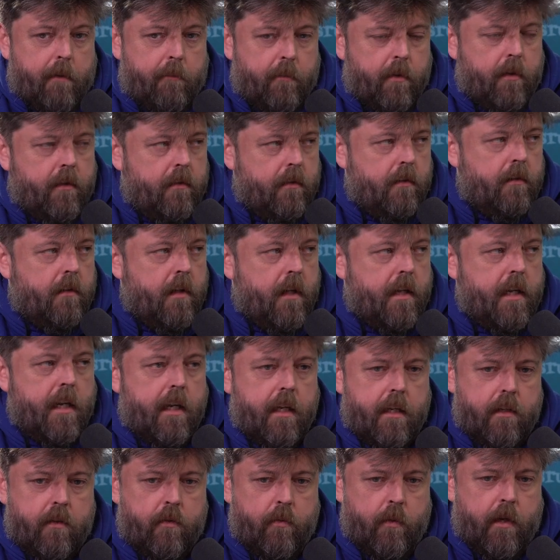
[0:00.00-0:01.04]
but
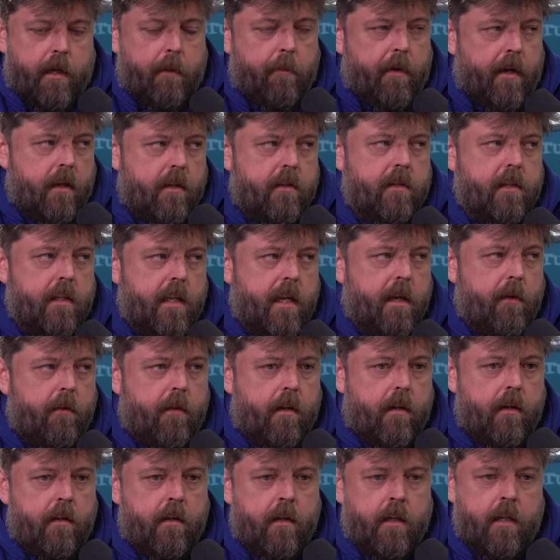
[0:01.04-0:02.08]
okay, £20 an
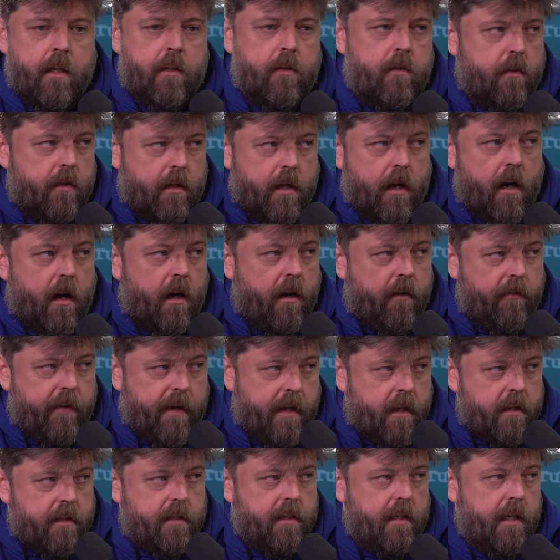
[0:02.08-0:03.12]
hour. Took you half
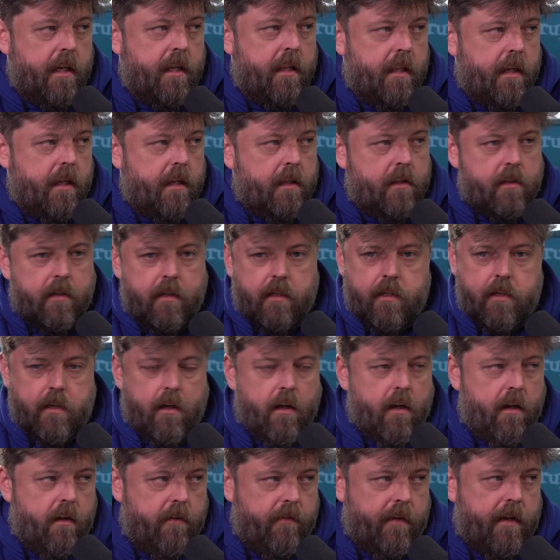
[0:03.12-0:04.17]
hour to get there. Took you
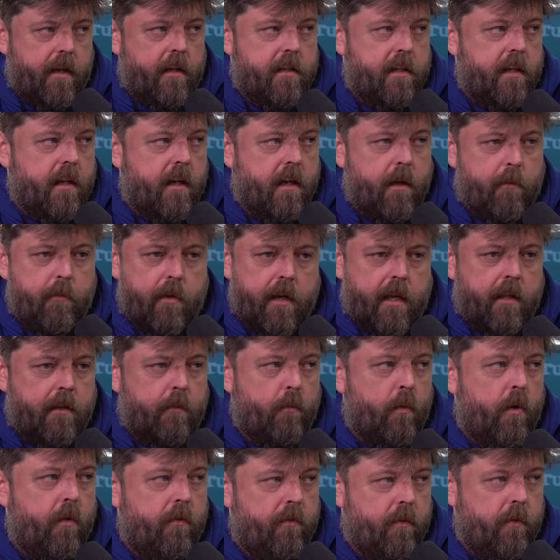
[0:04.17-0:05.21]
half hour to get home. You had a
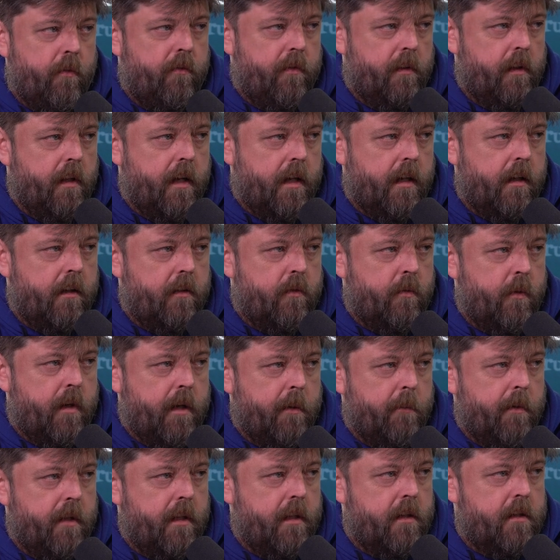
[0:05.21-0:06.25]
waffle for like 20
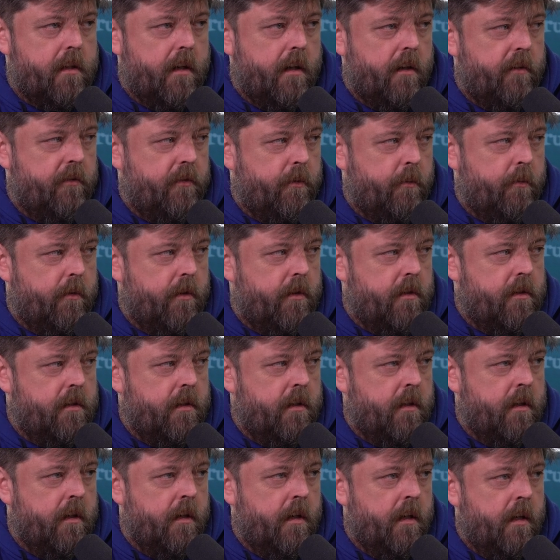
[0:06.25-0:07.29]
minutes afterwards.
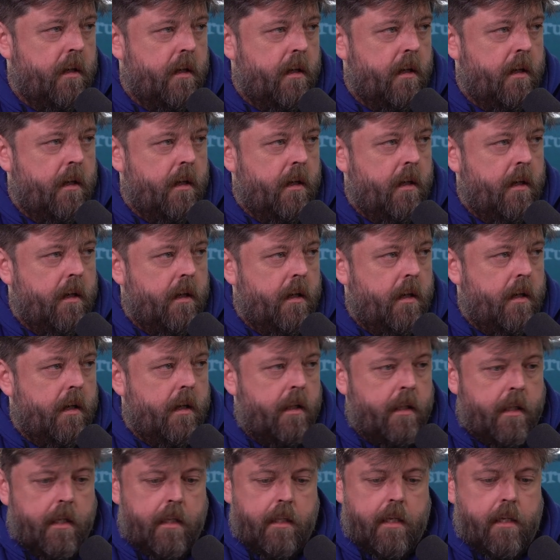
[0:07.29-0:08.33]

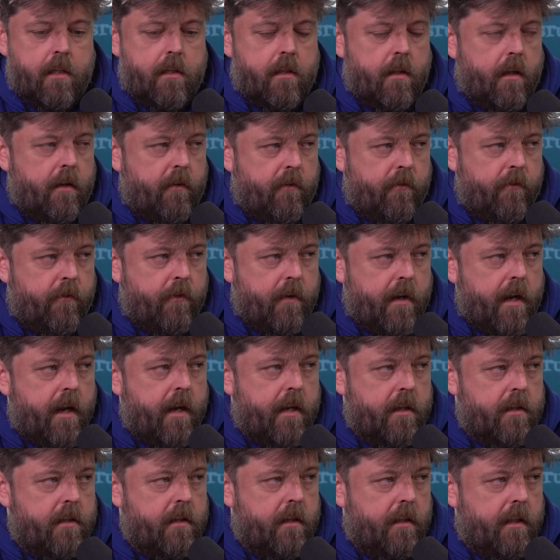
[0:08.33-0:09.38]
And then that's like 3
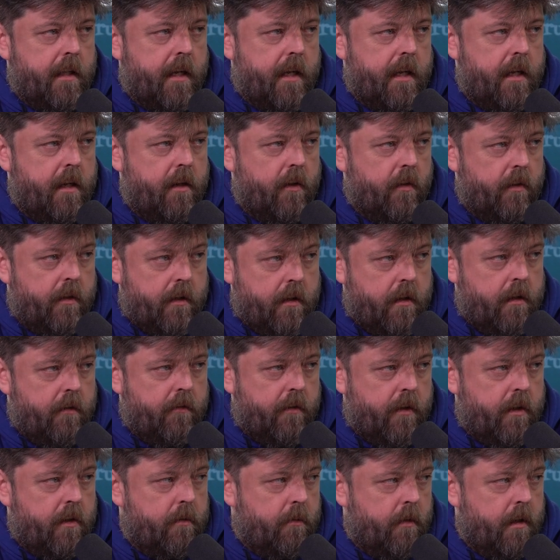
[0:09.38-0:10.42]
hours of your day gone, and you've
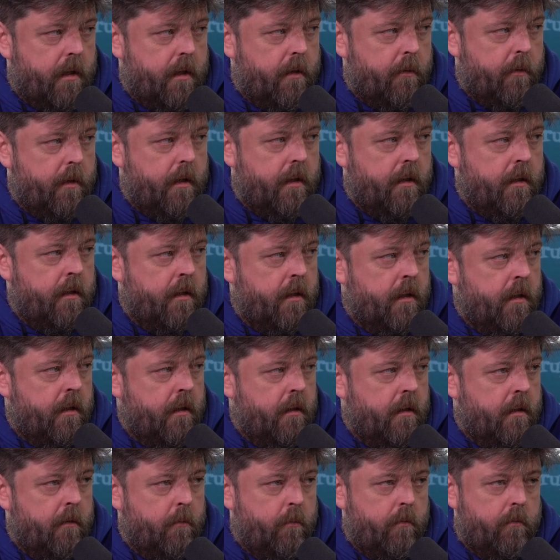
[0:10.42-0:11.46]
earned 20 quid.
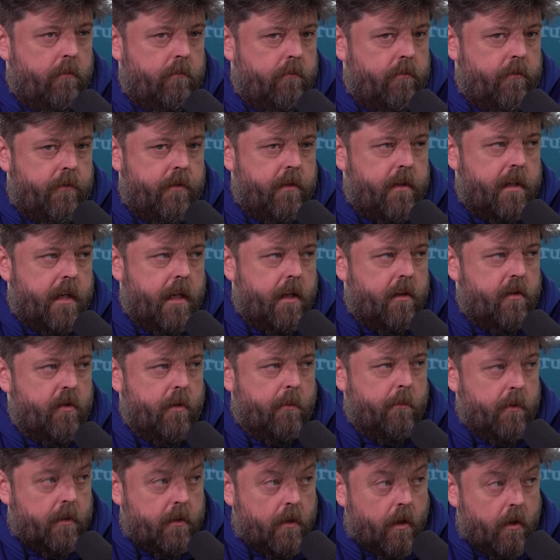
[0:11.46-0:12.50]
Well, just get a job
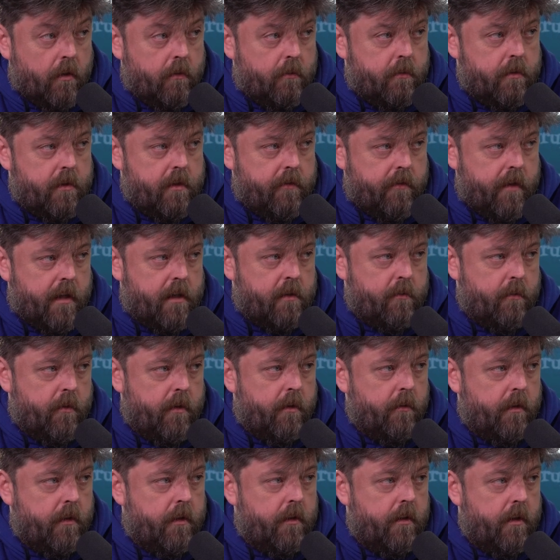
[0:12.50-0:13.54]
at McDonald's if that's what you
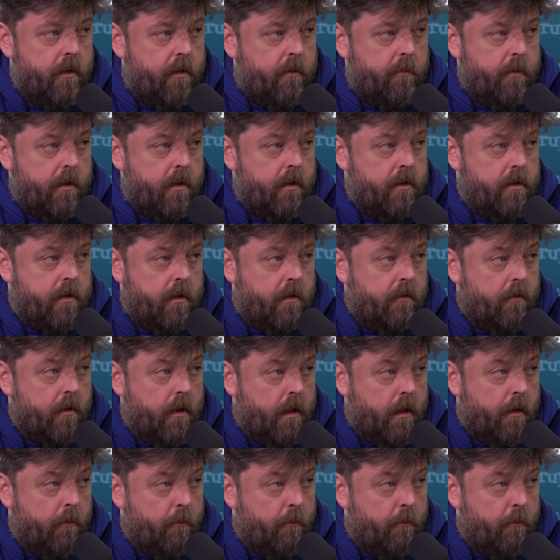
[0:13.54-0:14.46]
want to do, because you're going to earn a lot more money.